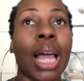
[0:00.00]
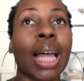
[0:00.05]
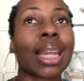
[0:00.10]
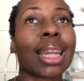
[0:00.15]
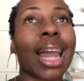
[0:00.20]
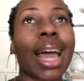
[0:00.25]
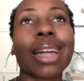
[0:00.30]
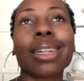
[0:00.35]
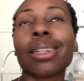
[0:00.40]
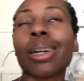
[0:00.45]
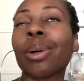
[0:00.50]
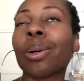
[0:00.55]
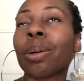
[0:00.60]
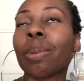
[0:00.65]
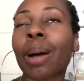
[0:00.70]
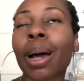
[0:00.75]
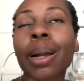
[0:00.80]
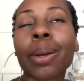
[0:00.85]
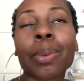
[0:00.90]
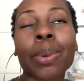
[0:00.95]
Like, don't
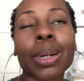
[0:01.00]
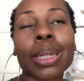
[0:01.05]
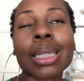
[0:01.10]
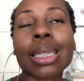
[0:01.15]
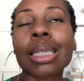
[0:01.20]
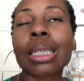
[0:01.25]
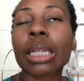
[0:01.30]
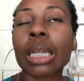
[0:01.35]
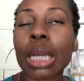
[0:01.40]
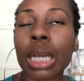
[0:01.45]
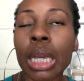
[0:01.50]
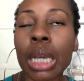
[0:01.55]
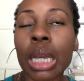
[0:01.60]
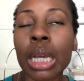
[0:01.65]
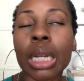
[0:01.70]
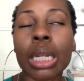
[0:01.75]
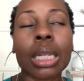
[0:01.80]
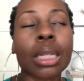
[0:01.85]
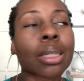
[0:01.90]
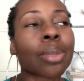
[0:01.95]
nobody want to
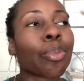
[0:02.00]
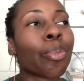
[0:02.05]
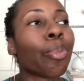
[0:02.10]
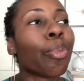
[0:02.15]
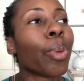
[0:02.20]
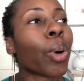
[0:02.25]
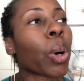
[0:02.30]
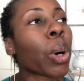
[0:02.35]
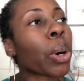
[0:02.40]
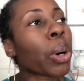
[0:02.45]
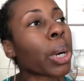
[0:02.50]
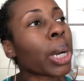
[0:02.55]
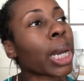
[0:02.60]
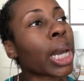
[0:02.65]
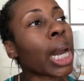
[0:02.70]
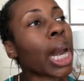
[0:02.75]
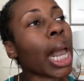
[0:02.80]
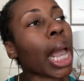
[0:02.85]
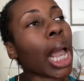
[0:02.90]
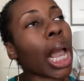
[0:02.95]
see this
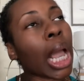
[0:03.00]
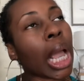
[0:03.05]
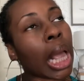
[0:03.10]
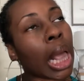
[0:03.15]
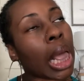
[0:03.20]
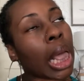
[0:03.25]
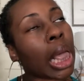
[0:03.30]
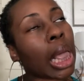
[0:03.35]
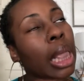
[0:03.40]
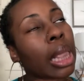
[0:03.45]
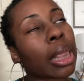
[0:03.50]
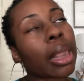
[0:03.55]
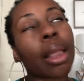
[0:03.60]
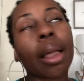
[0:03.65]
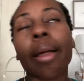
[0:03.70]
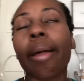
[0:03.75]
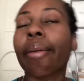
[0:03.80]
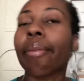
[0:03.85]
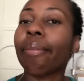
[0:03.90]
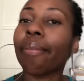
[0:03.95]
boring ass
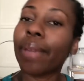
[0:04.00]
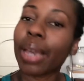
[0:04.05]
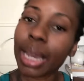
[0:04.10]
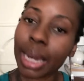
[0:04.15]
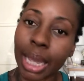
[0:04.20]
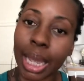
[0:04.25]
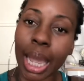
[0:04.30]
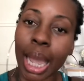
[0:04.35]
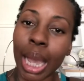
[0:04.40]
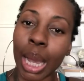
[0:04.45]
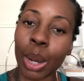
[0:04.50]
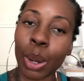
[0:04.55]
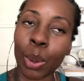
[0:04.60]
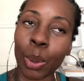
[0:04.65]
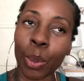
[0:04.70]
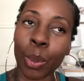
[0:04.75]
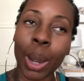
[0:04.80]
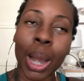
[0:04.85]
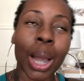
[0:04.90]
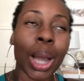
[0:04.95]

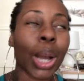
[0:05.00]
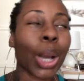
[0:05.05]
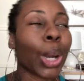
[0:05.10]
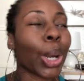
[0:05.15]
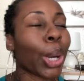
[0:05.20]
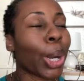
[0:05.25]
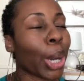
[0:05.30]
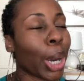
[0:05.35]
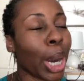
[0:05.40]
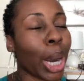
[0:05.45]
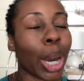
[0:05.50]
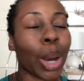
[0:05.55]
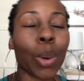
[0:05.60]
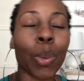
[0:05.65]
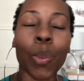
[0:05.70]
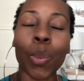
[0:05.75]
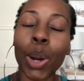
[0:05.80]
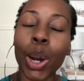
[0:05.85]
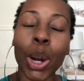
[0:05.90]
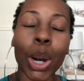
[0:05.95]
video. Girl,
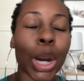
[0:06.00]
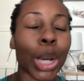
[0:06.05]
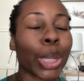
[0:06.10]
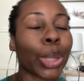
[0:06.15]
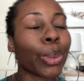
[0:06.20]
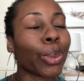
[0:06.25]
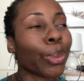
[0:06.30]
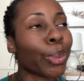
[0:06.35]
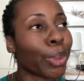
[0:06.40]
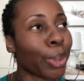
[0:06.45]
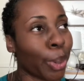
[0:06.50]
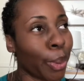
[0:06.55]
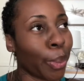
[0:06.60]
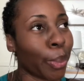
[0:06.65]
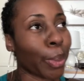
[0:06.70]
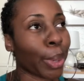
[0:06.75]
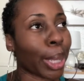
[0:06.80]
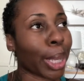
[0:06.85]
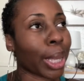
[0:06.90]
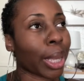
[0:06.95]
what are you
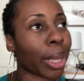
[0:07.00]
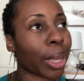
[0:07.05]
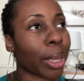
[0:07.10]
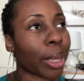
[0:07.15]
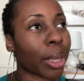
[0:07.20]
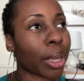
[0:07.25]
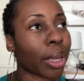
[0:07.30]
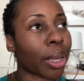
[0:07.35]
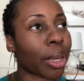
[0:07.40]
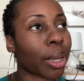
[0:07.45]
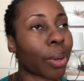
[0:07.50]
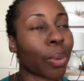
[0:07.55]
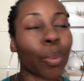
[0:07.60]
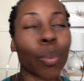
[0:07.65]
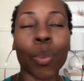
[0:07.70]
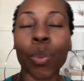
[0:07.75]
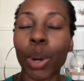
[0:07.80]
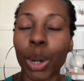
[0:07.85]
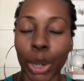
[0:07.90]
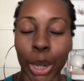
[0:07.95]
doing?
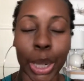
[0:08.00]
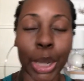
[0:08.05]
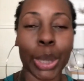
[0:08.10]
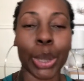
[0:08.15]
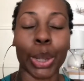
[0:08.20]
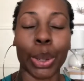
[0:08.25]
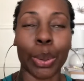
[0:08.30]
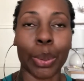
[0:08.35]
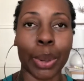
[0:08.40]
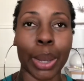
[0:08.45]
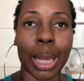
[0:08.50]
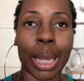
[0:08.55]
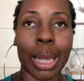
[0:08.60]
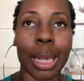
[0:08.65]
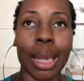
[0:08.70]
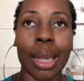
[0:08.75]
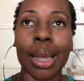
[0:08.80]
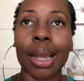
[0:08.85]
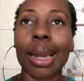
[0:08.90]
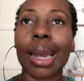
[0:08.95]
What are you doing?
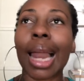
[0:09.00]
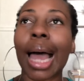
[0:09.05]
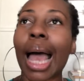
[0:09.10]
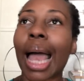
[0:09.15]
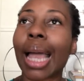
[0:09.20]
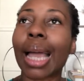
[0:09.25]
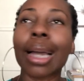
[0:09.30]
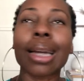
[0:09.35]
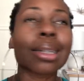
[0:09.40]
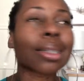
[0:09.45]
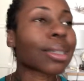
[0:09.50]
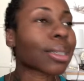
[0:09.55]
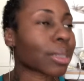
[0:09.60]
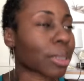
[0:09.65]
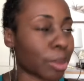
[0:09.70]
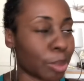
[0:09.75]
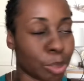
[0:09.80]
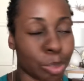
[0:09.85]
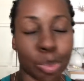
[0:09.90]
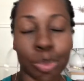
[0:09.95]
Like,
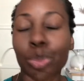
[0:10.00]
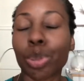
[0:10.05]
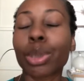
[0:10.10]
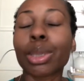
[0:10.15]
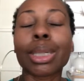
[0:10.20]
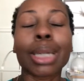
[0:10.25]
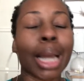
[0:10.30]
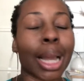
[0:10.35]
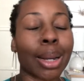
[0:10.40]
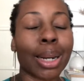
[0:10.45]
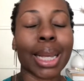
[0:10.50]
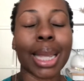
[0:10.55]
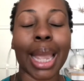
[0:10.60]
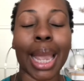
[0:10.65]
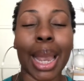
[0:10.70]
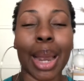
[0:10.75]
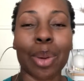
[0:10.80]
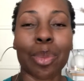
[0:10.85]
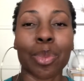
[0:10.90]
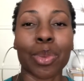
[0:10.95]
put down the
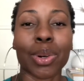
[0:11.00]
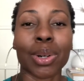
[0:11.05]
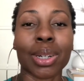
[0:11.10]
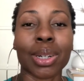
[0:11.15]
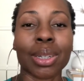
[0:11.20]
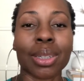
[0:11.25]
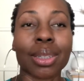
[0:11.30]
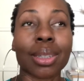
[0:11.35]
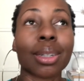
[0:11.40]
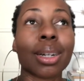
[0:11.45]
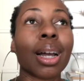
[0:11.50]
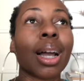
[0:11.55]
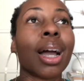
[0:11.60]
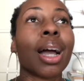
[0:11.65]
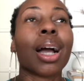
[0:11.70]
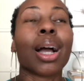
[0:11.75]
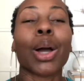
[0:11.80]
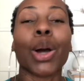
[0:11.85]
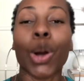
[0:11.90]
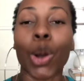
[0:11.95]
camera,
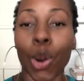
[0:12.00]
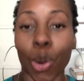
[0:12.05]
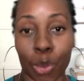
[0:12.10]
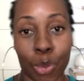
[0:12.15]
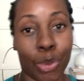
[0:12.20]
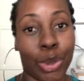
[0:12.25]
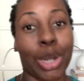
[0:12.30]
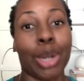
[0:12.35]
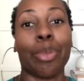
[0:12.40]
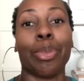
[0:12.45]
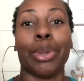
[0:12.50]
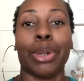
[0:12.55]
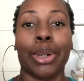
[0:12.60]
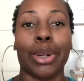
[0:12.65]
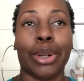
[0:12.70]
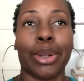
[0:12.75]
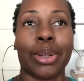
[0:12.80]
go read a book.